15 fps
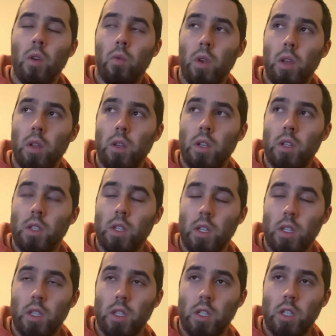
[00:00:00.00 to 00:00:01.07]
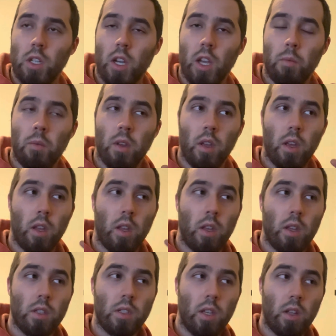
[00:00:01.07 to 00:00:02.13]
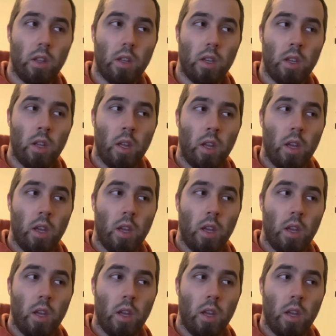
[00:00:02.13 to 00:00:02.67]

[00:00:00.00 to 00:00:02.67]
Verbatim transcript: We disconnected the Chime and the ceiling,